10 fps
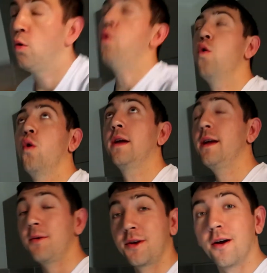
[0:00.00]
Whew,
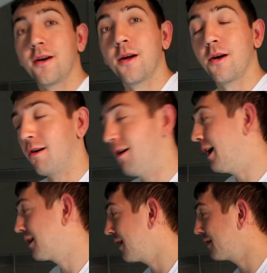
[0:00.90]
here we go,
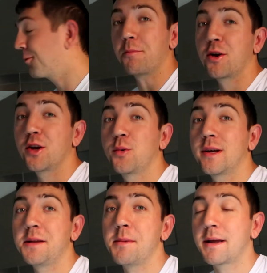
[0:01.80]
alright guys, I'm going to
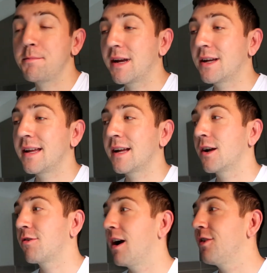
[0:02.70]
quickly make a mango
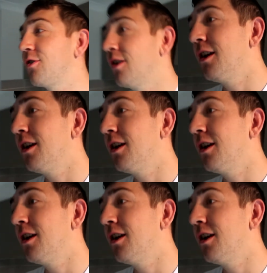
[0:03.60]
tango crush.